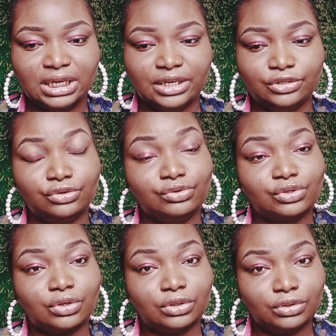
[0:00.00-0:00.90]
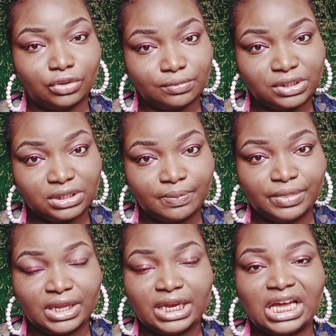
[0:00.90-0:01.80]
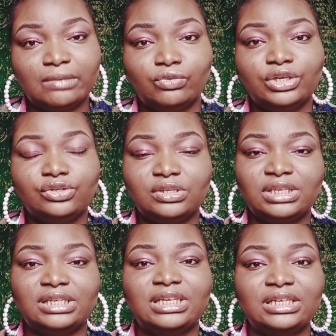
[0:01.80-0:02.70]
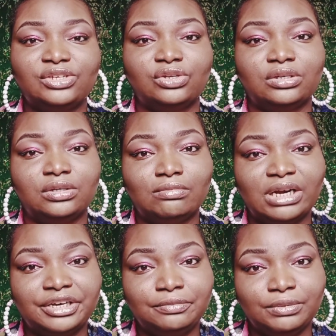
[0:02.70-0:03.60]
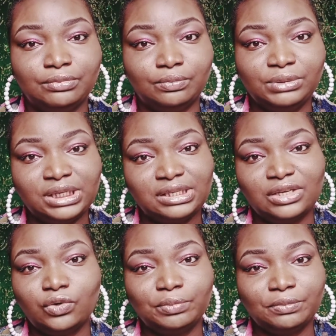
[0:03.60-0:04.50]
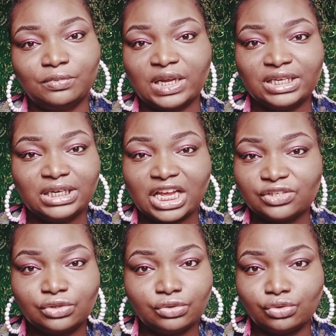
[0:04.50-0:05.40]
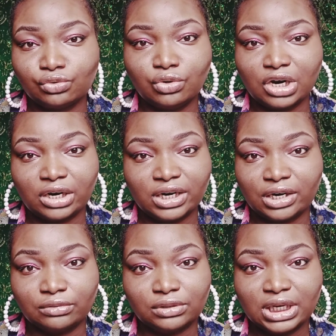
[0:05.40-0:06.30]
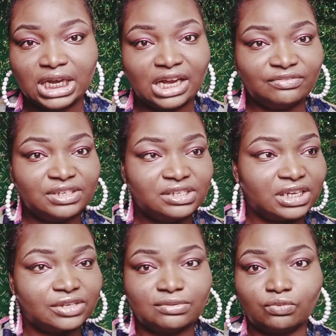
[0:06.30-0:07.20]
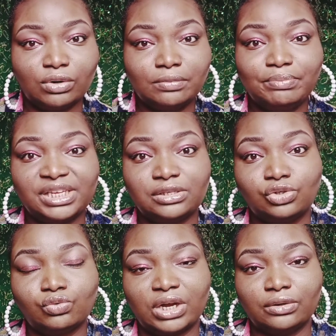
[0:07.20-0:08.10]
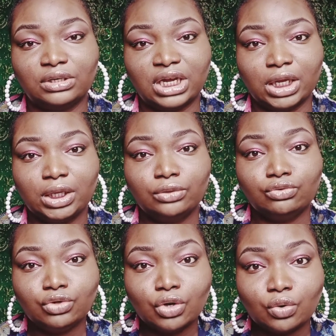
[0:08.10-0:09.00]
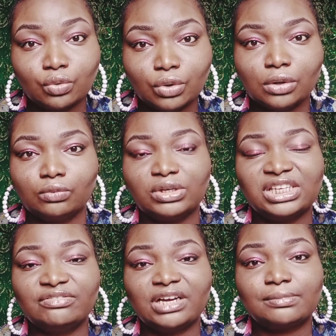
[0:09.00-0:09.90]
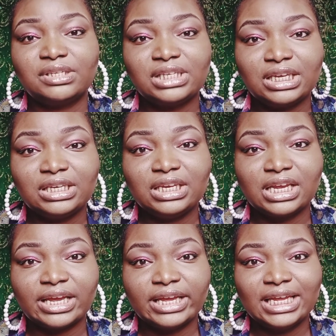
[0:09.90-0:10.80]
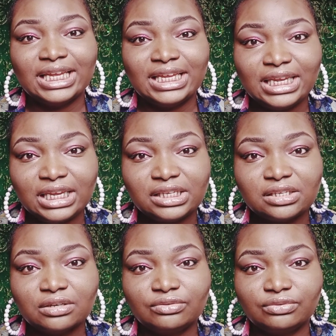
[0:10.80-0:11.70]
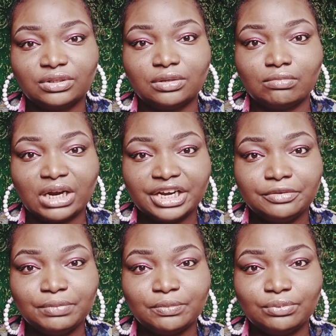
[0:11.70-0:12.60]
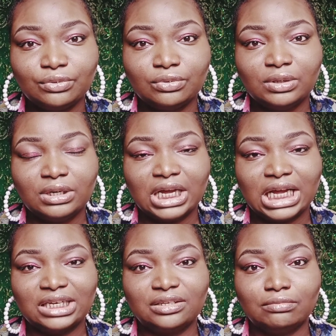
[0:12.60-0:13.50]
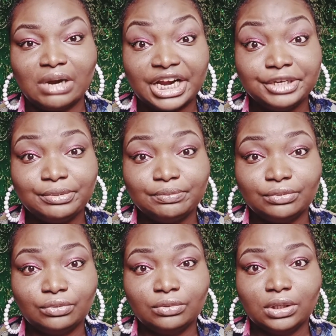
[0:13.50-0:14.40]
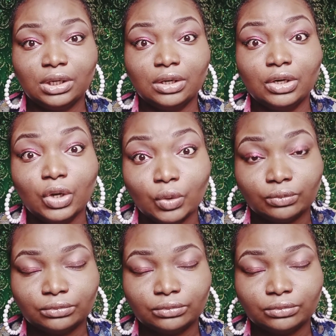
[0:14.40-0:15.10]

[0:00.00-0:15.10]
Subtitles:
Use condoms. Now I'm going to center this on the married people. Please, single people, I didn't ask you to go around having sex from one person to another. No, whatever I'm saying here is for the married people and the married people alone.